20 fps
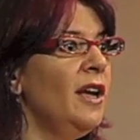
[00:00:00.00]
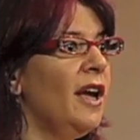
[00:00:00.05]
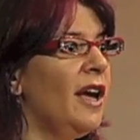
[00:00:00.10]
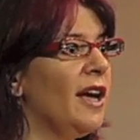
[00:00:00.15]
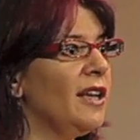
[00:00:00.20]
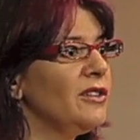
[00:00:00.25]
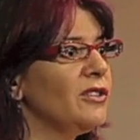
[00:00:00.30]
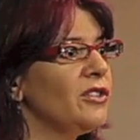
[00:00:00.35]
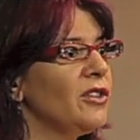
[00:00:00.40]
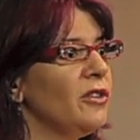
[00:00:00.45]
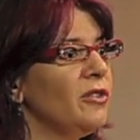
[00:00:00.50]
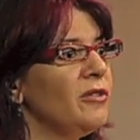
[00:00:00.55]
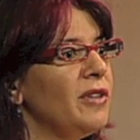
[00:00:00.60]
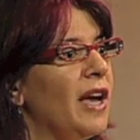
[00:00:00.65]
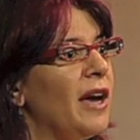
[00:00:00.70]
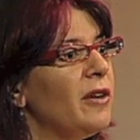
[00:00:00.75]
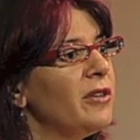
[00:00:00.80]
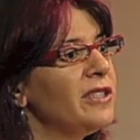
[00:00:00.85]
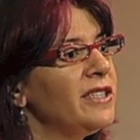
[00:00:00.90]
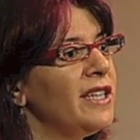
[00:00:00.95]
And so
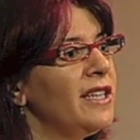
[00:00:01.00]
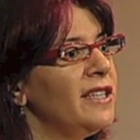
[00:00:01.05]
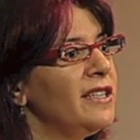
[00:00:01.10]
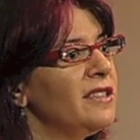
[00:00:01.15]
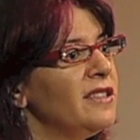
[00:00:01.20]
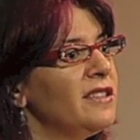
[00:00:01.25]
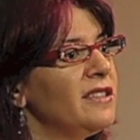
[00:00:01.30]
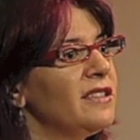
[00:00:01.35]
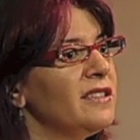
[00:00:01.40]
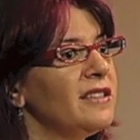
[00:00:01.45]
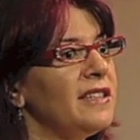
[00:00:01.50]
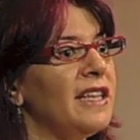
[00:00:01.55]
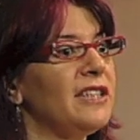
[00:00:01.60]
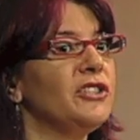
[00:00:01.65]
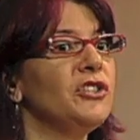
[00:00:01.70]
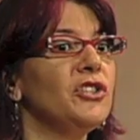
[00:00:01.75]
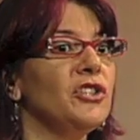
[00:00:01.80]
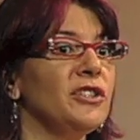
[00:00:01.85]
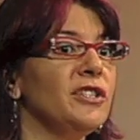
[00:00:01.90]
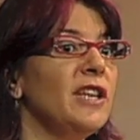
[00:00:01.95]
nowadays,
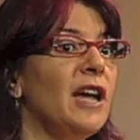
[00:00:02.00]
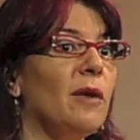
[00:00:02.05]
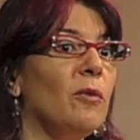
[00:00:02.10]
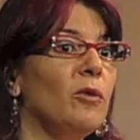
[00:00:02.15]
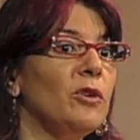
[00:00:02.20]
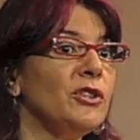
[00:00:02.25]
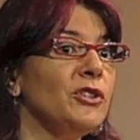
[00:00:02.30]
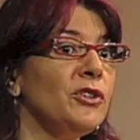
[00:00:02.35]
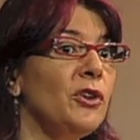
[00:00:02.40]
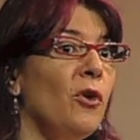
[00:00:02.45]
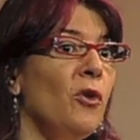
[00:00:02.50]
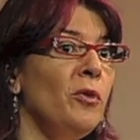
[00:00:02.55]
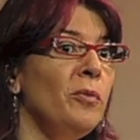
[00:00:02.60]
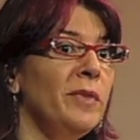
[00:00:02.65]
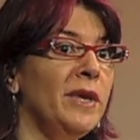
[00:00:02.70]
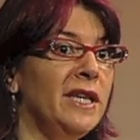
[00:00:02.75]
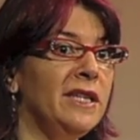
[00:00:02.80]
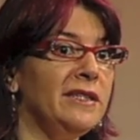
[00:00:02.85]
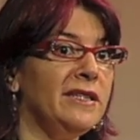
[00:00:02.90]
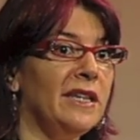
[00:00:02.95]
that's just not what soul
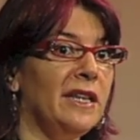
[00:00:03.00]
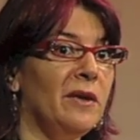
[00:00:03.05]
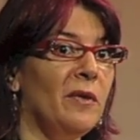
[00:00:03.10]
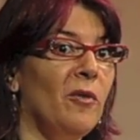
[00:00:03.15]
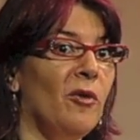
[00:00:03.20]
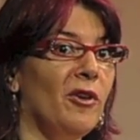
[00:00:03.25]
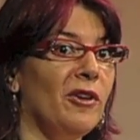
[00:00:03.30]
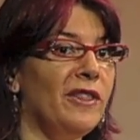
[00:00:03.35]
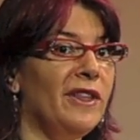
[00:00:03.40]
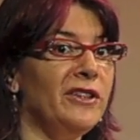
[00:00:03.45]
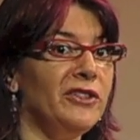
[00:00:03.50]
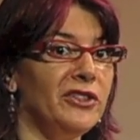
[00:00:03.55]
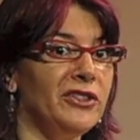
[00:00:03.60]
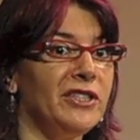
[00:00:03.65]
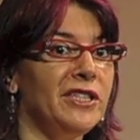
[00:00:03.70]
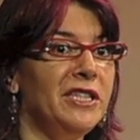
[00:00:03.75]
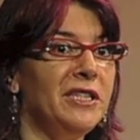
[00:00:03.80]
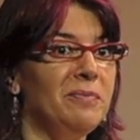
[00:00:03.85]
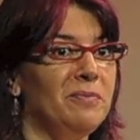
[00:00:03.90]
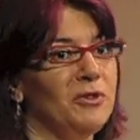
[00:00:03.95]
means anymore. They
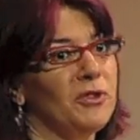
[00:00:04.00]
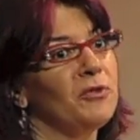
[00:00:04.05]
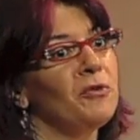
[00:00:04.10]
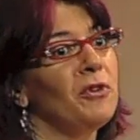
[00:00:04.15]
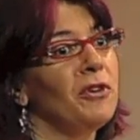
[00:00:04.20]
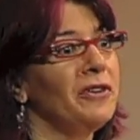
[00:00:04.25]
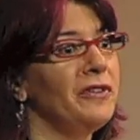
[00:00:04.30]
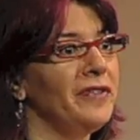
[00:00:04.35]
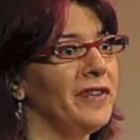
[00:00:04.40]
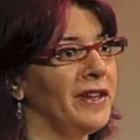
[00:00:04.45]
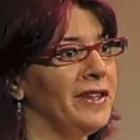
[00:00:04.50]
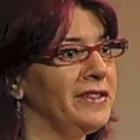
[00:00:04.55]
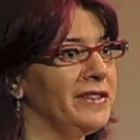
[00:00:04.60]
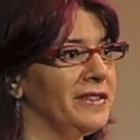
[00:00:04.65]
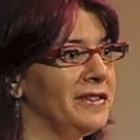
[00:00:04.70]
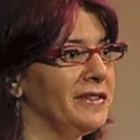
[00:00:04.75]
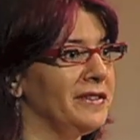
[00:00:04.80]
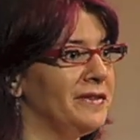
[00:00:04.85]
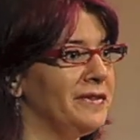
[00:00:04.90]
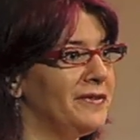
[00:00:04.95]
just keep swerving
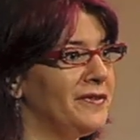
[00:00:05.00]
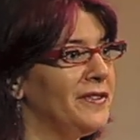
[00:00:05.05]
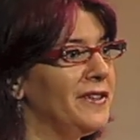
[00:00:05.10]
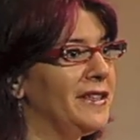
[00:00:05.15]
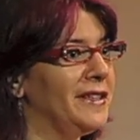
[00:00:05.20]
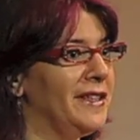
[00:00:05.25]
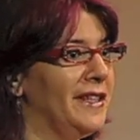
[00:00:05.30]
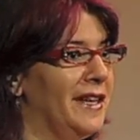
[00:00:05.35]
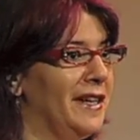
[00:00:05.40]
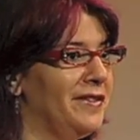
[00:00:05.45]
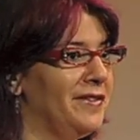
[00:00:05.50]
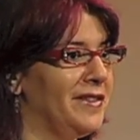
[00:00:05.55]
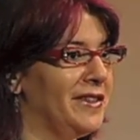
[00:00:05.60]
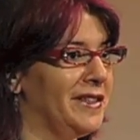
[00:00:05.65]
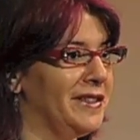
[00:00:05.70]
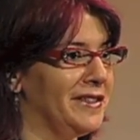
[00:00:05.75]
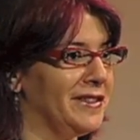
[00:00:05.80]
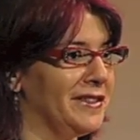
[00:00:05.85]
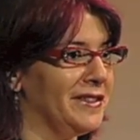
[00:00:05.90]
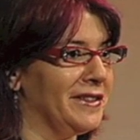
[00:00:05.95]
to fit the
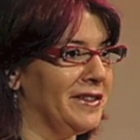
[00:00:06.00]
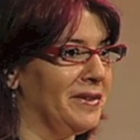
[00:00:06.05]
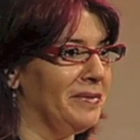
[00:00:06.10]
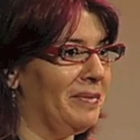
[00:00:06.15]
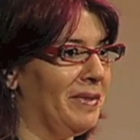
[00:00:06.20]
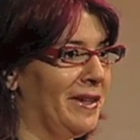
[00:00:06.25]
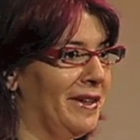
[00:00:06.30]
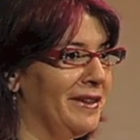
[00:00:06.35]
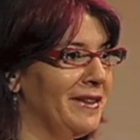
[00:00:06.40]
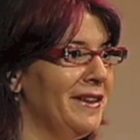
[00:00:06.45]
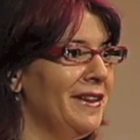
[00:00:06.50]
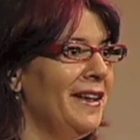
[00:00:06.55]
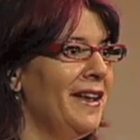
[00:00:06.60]
evidence a little bit.